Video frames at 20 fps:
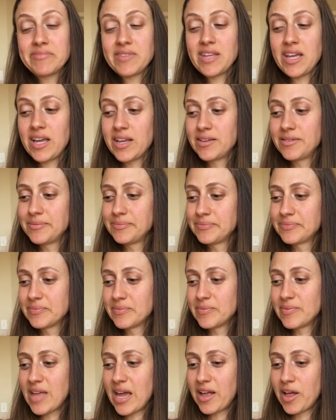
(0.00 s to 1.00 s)
and
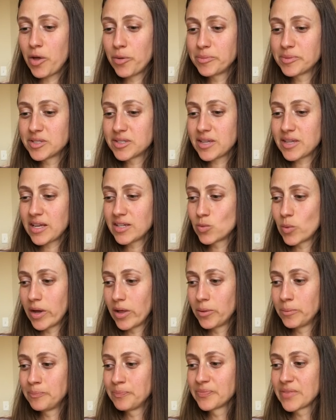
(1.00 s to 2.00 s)
that helps as well.
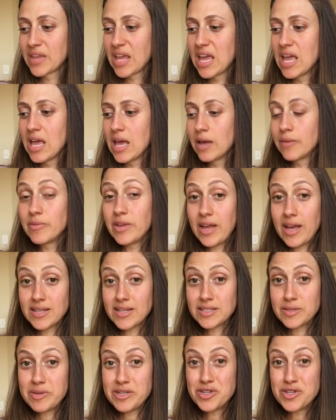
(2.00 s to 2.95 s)
It has to be